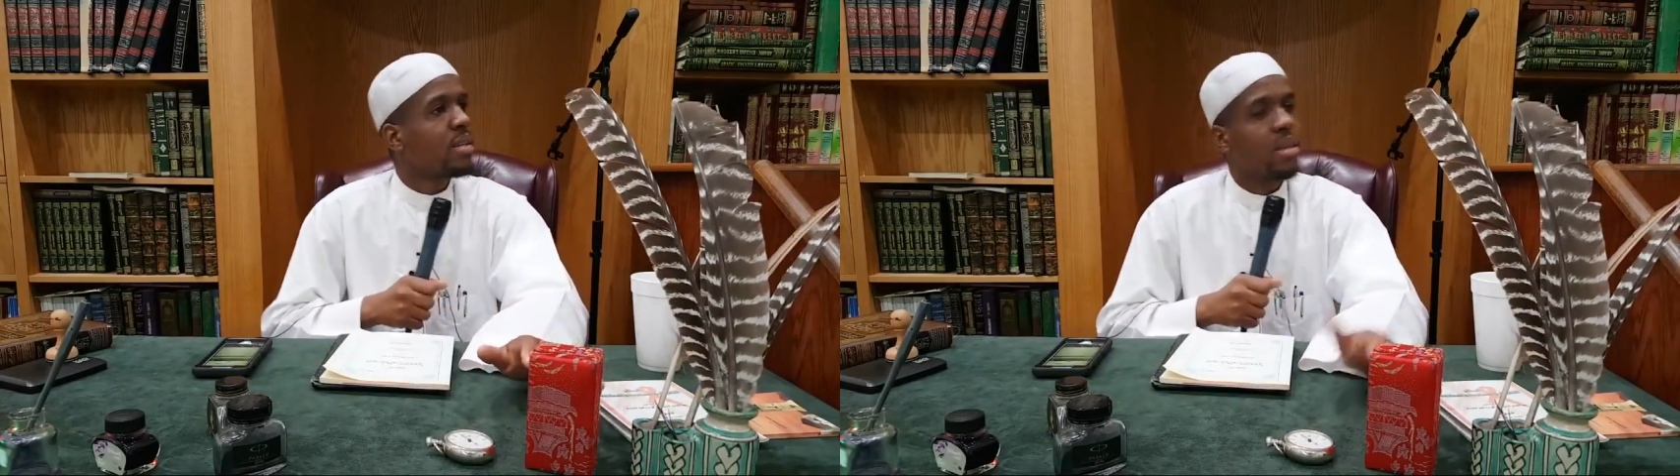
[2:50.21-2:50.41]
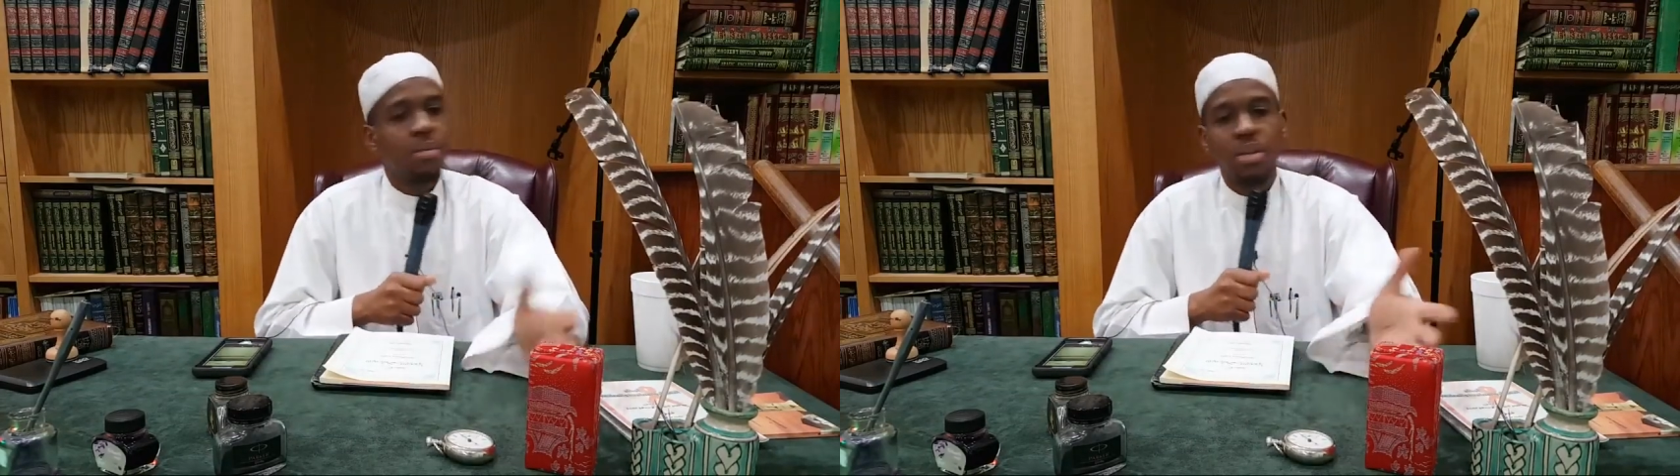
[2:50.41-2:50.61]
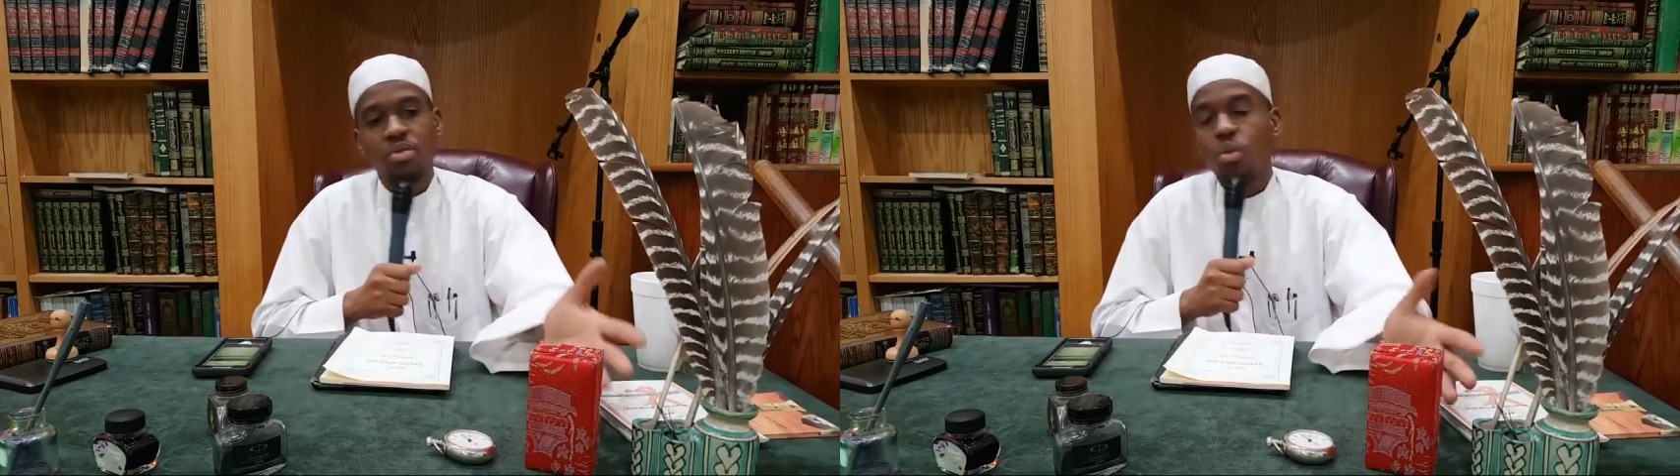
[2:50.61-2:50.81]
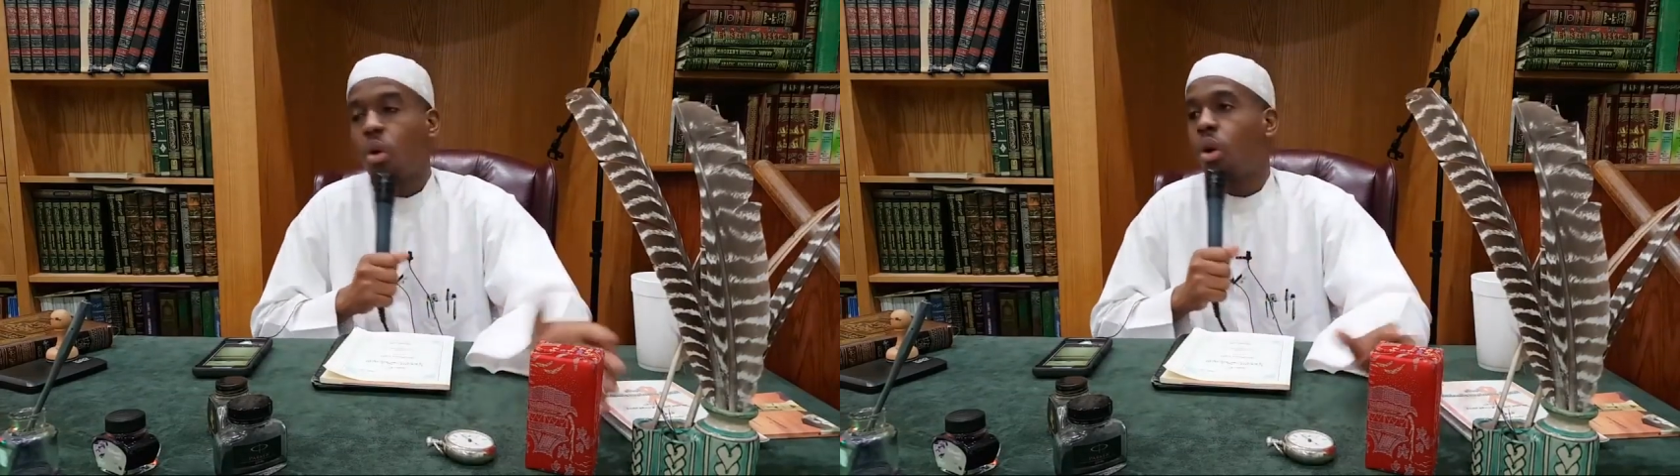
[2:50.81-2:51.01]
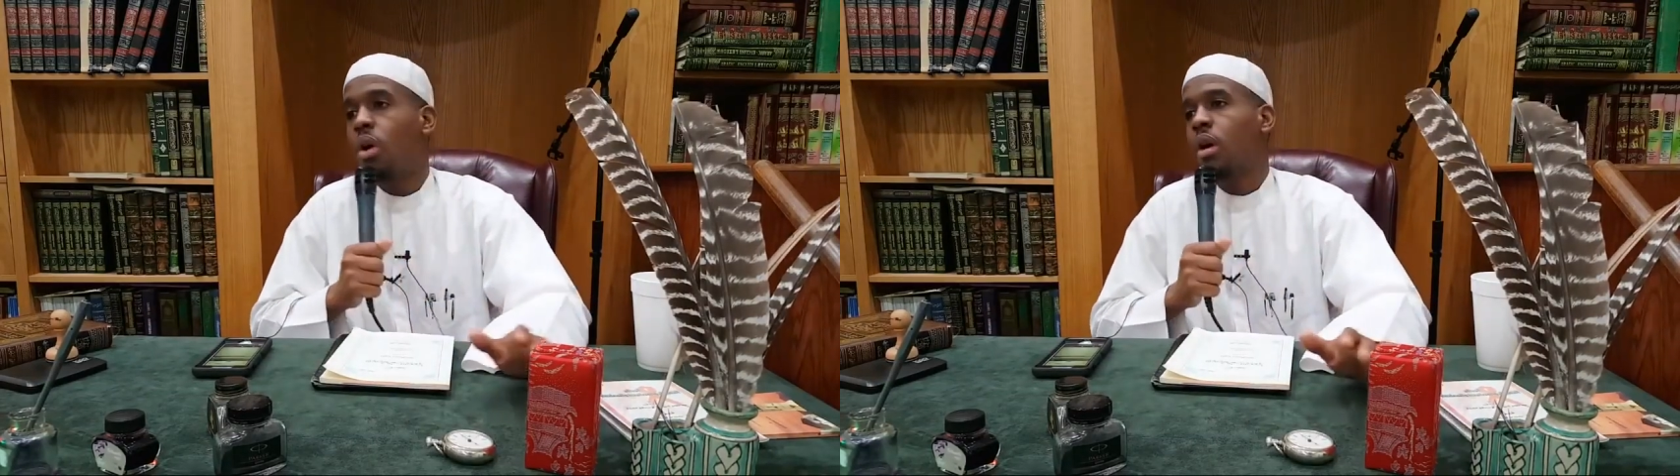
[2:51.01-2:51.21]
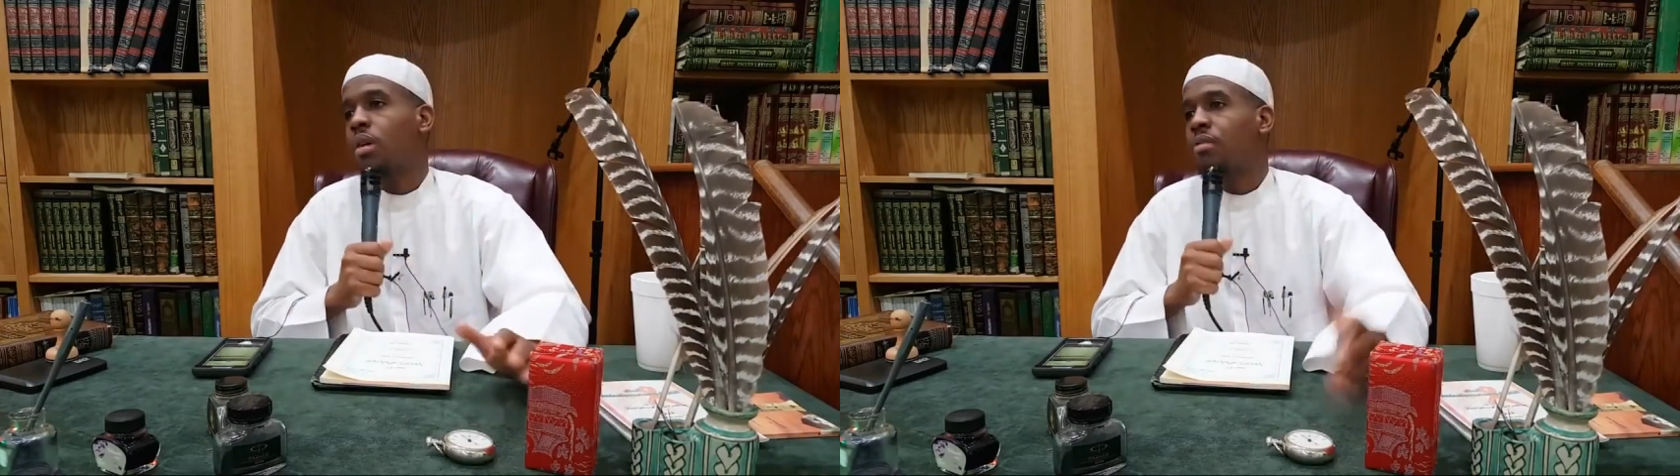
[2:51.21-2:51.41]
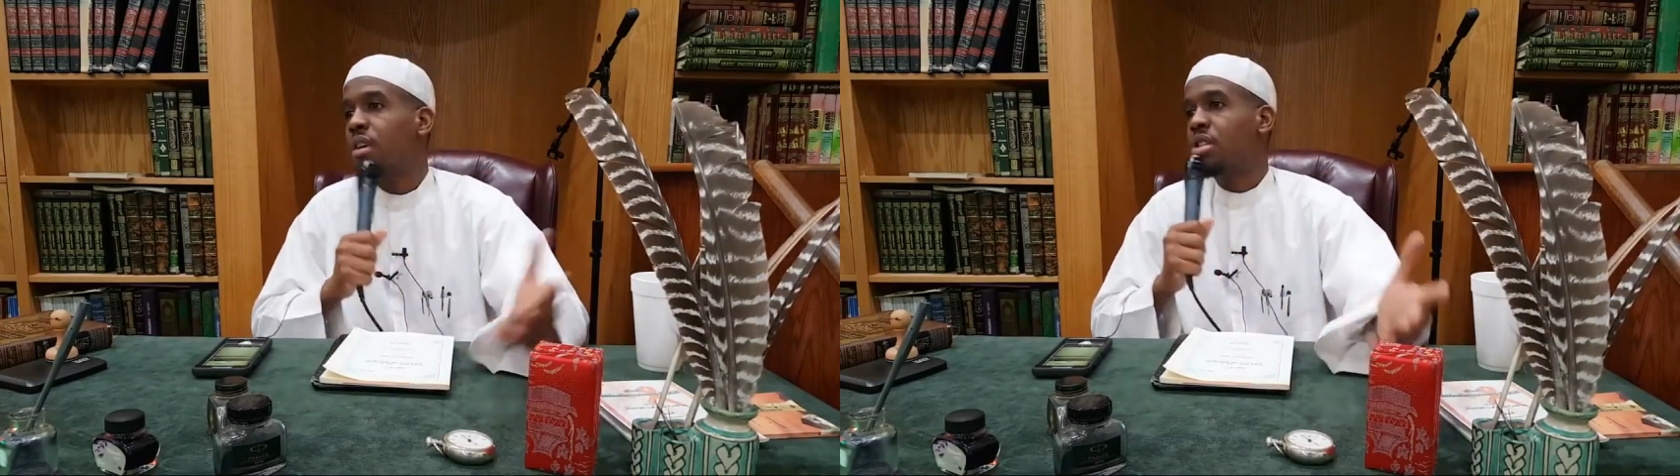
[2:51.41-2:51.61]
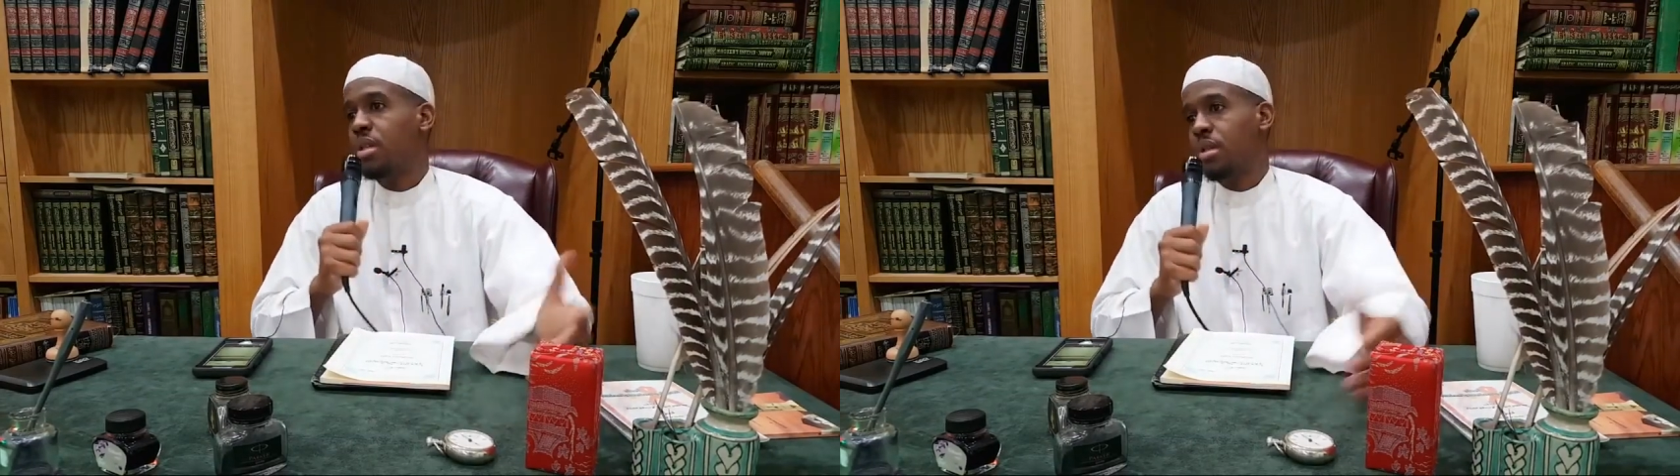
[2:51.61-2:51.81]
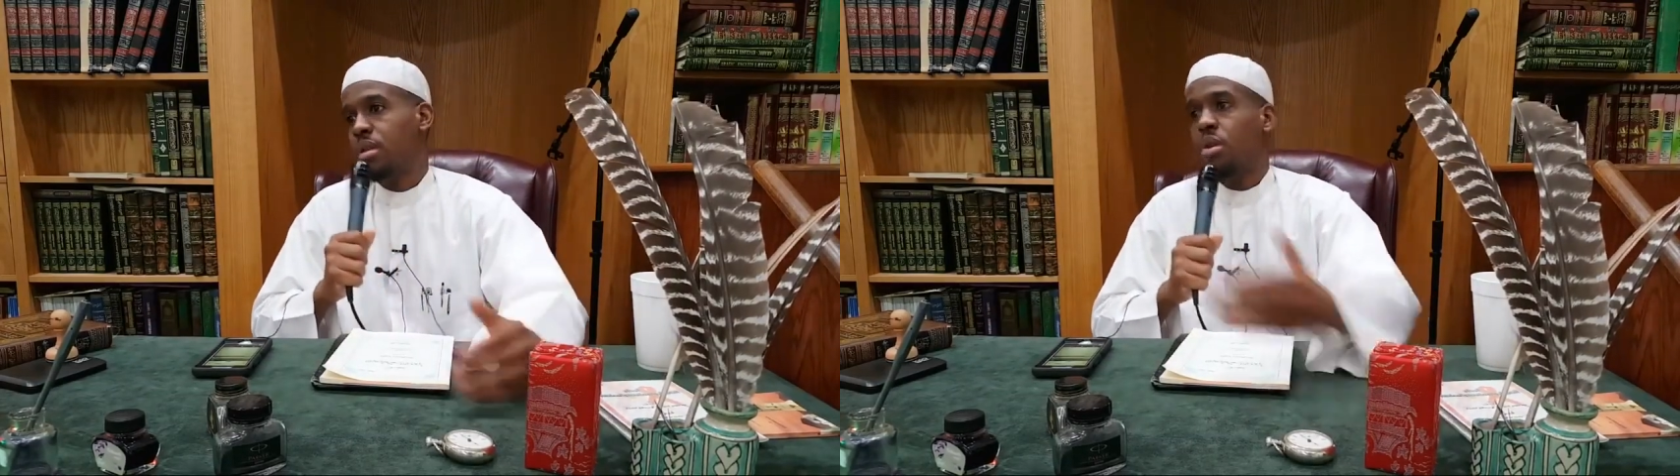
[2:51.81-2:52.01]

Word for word: Something is wrong. Fajr,